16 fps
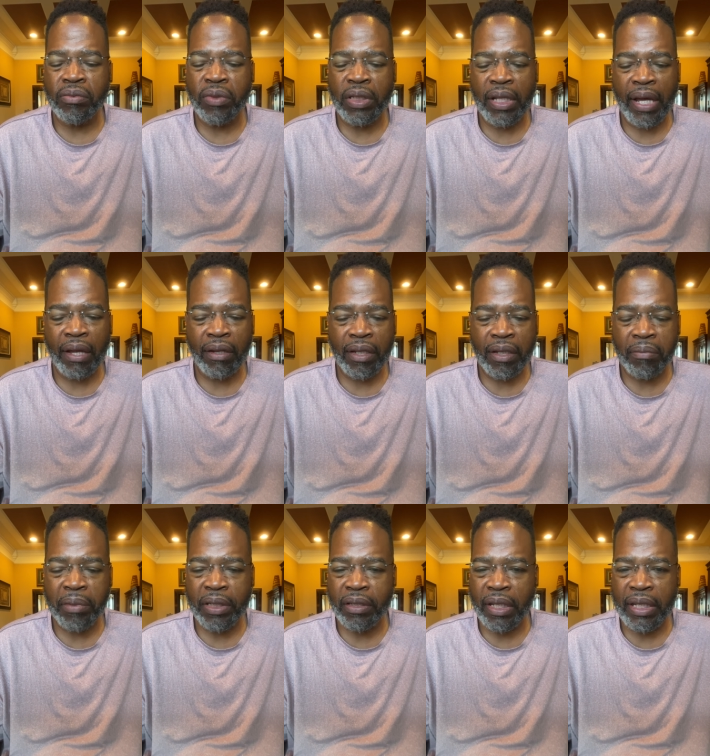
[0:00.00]
without
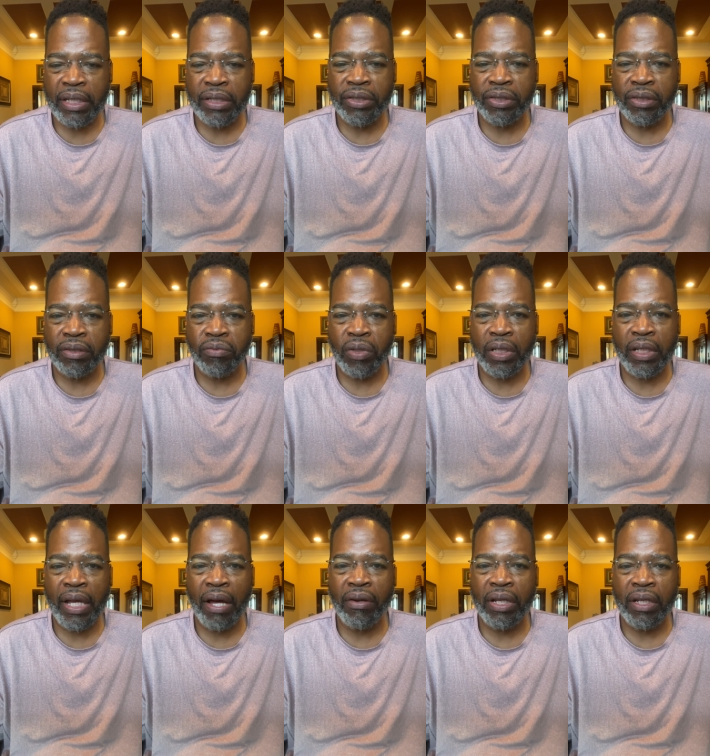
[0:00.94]
limitation,
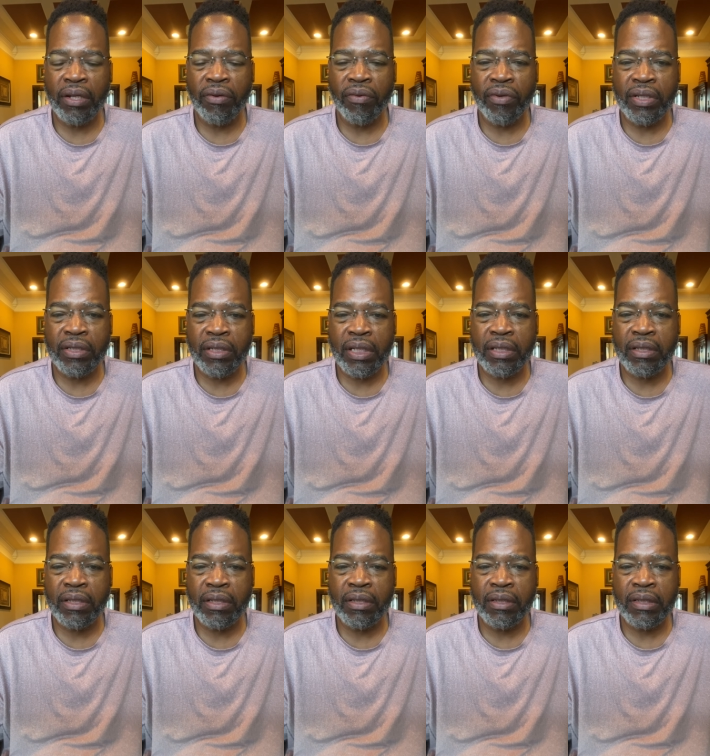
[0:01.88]
without any
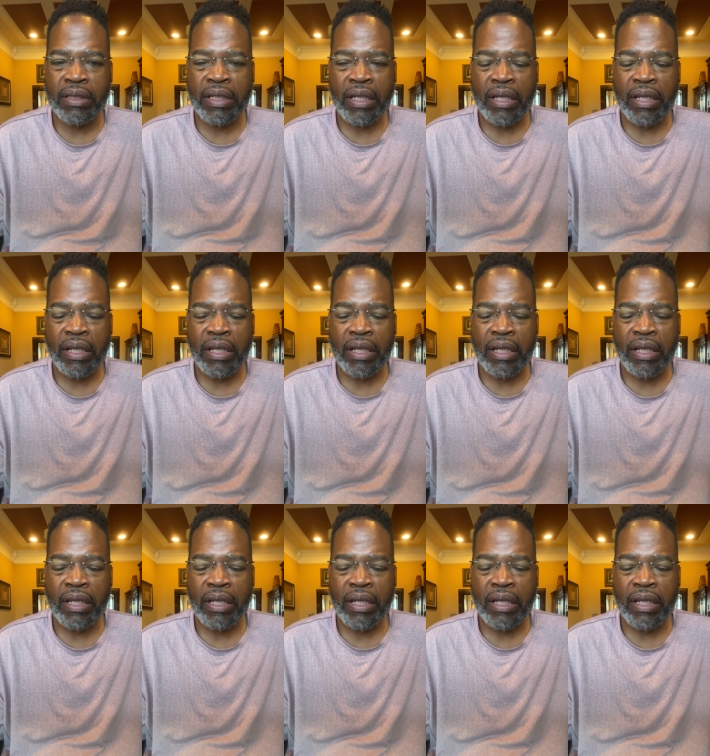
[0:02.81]
resistance.